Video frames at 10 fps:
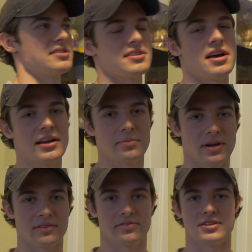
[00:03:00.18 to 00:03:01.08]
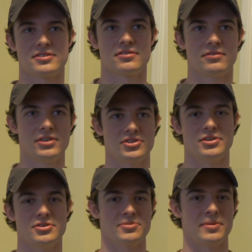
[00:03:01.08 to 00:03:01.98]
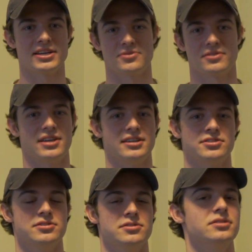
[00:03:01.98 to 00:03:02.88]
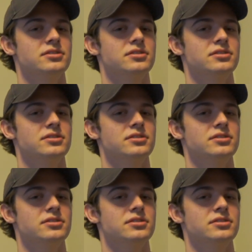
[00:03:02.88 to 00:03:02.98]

side at breakfast. Usually do some eggs with that too